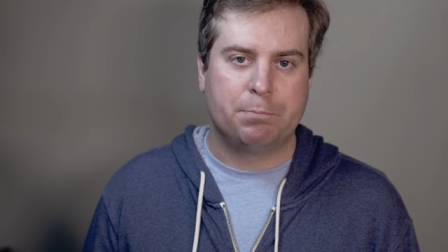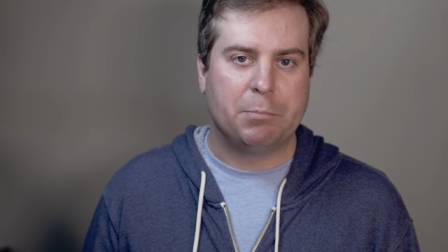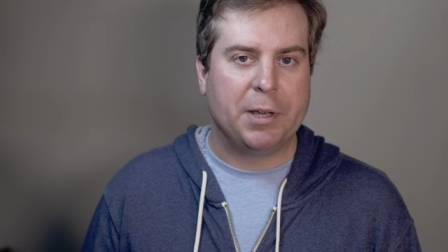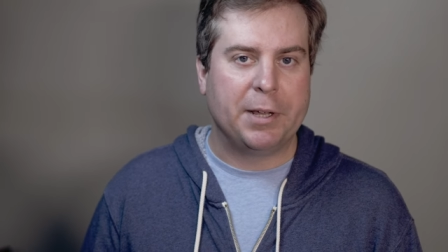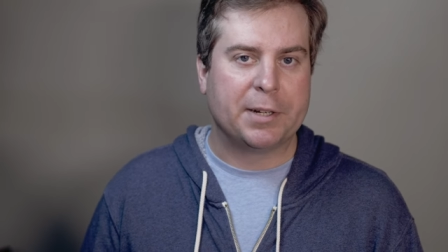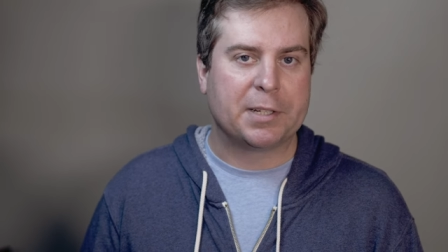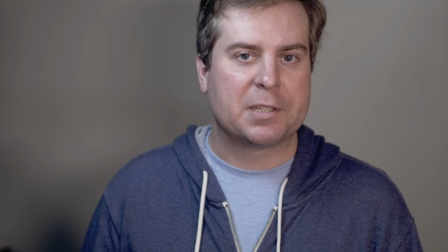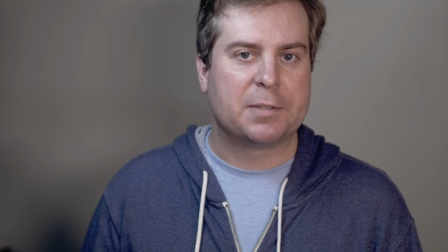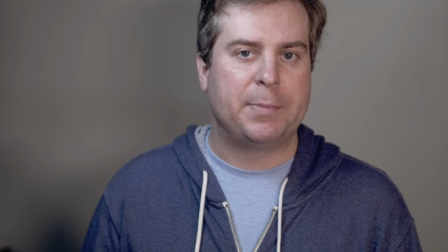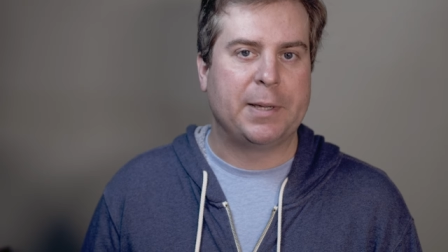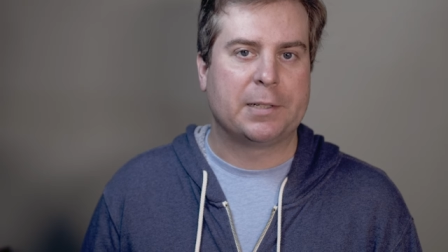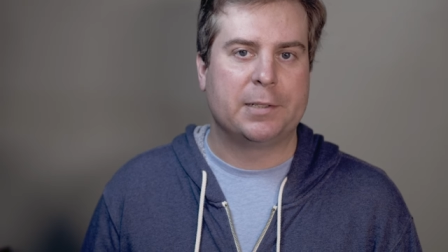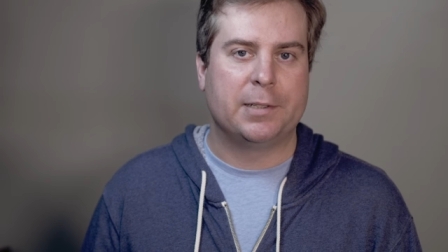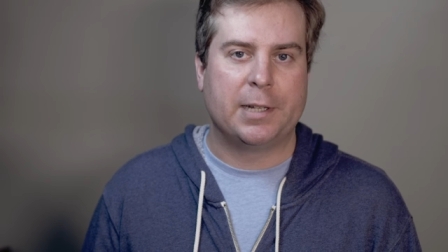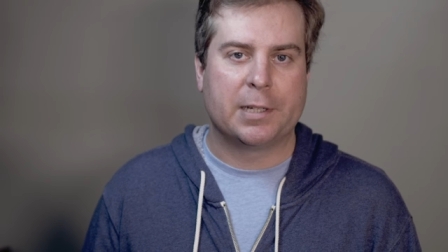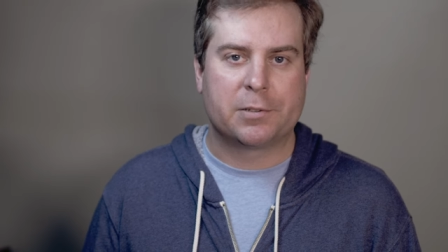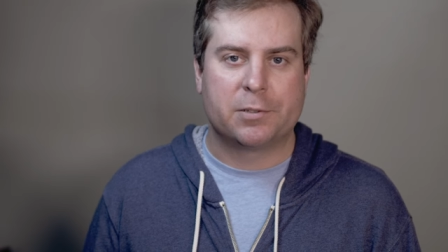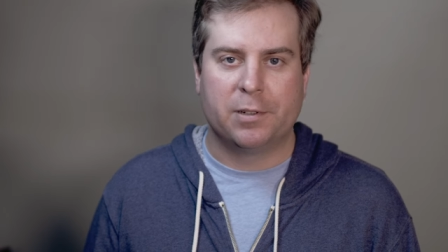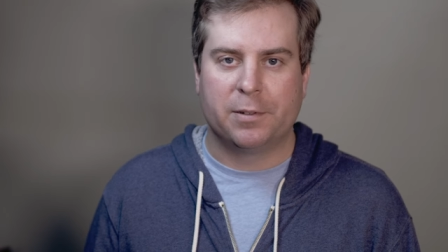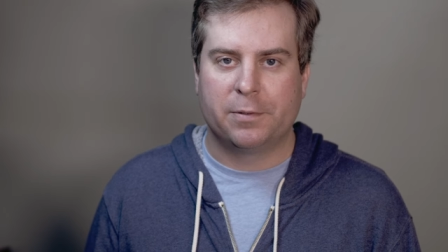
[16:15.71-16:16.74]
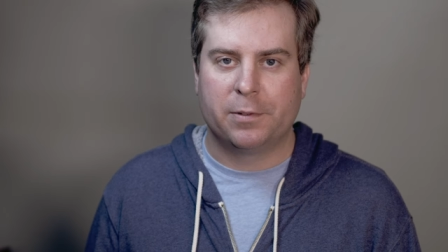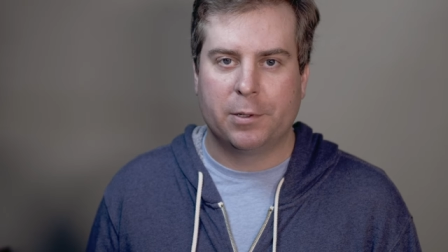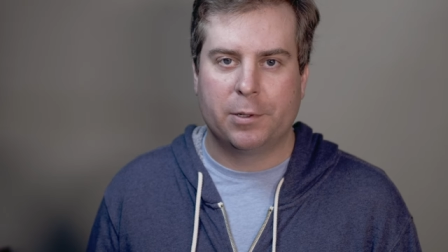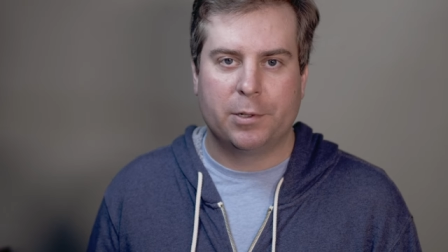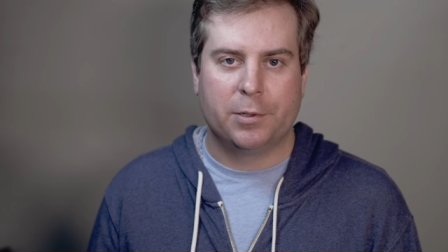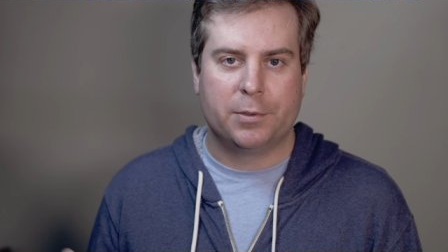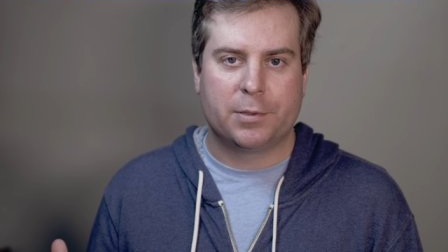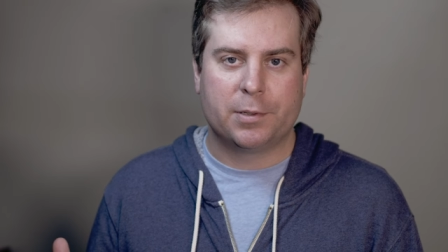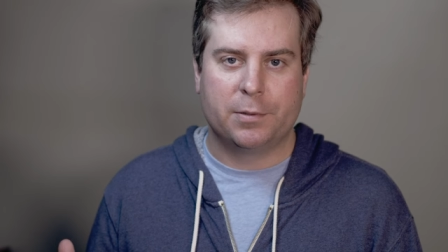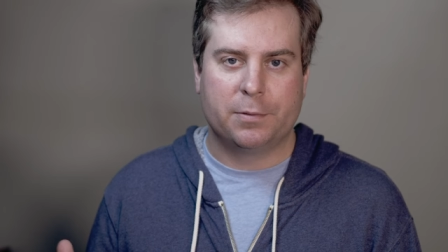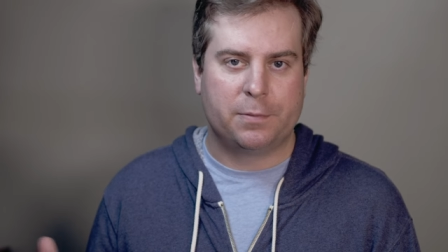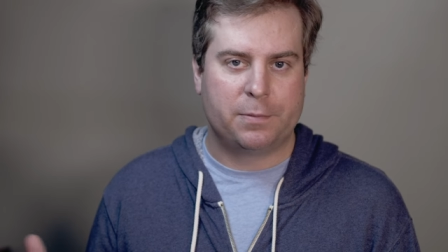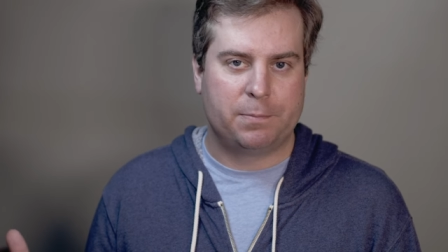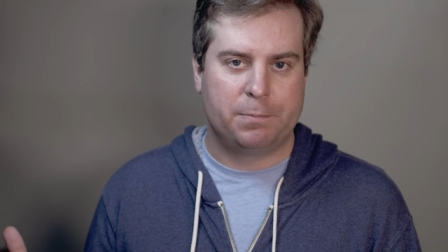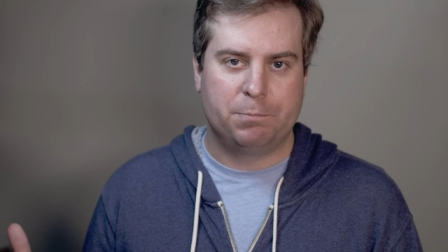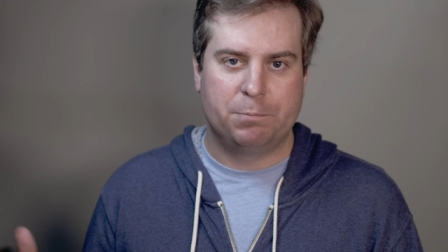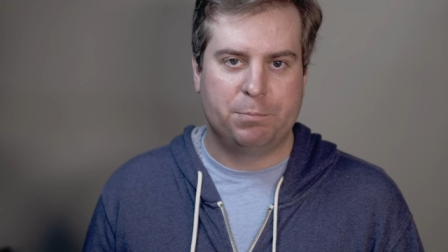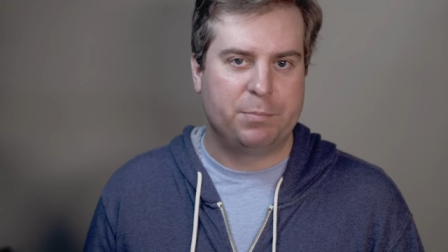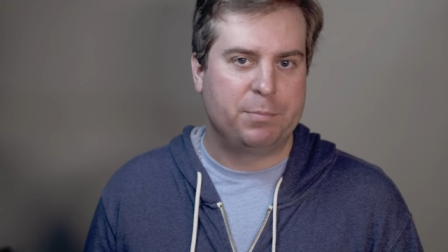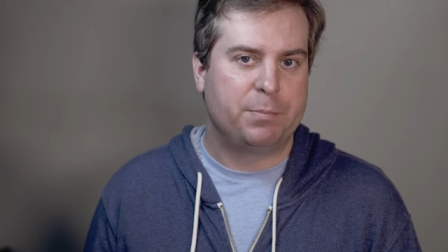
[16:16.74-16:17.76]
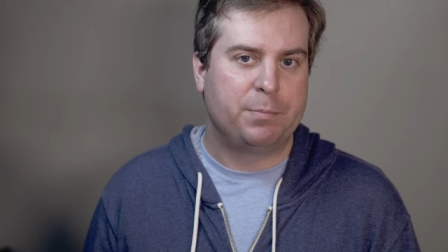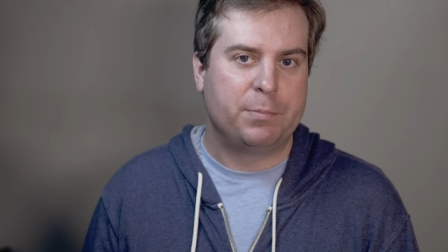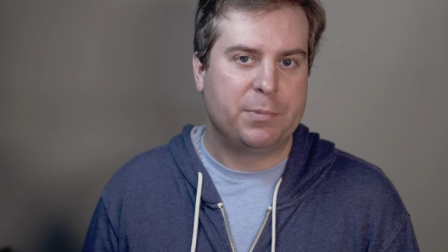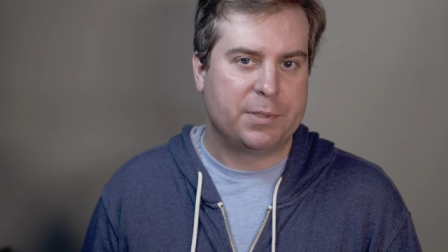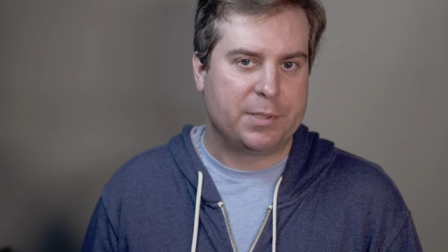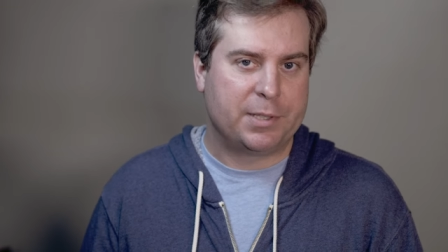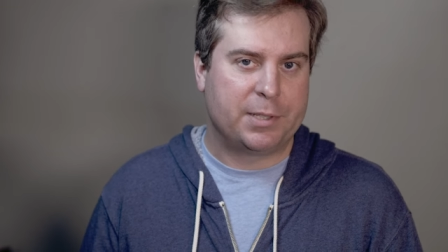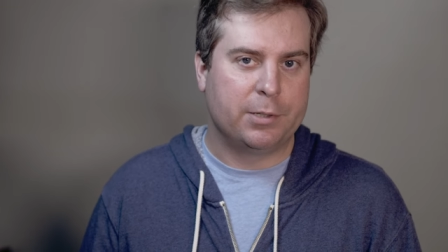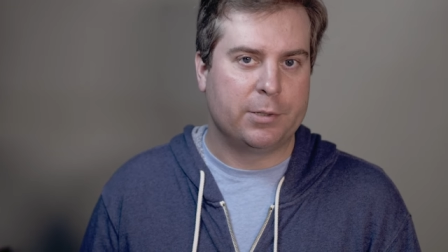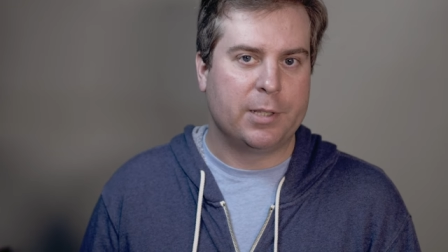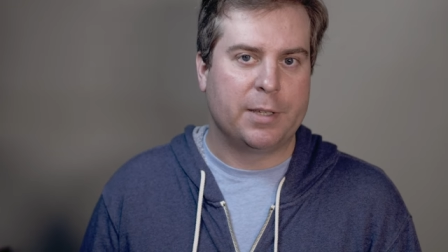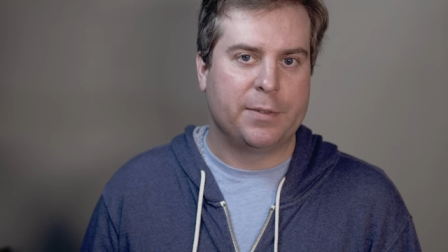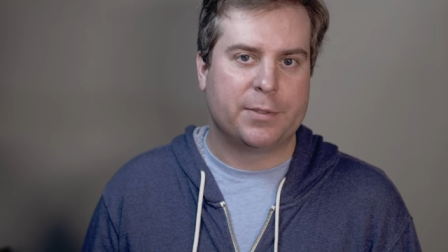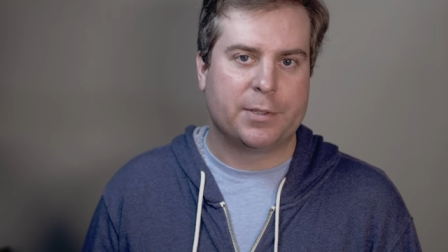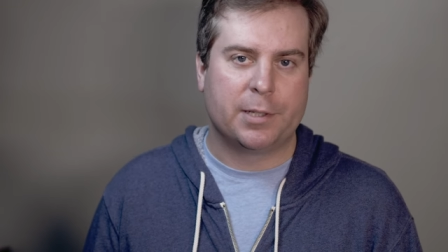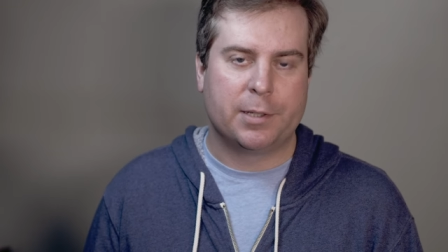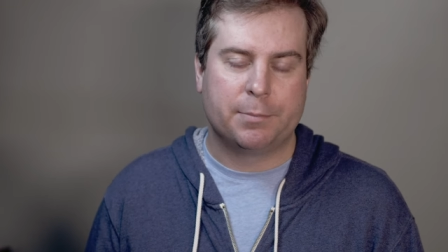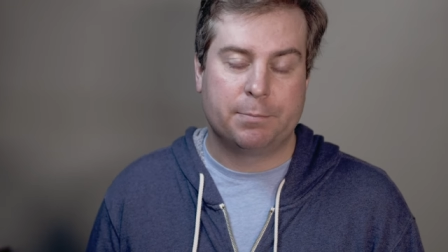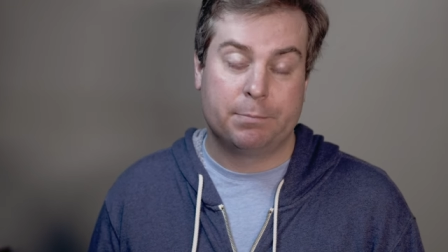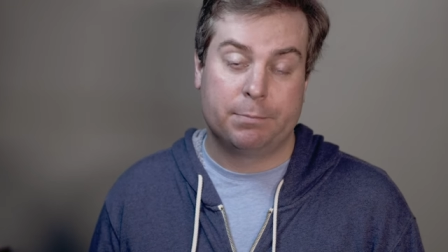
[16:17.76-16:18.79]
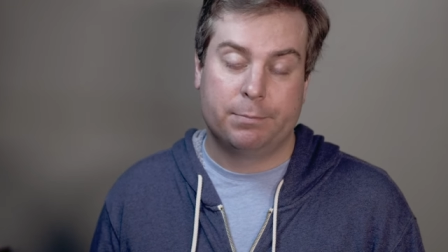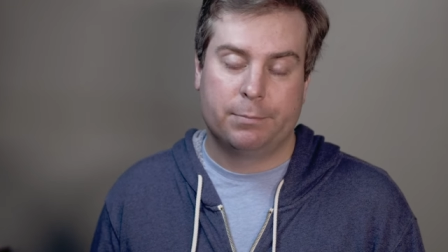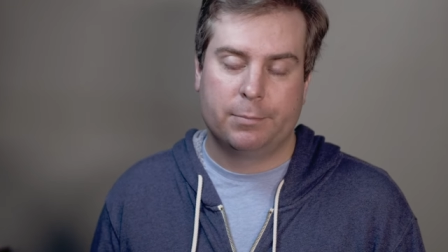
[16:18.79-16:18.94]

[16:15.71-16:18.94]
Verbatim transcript: unexpected extra photos of still life scene.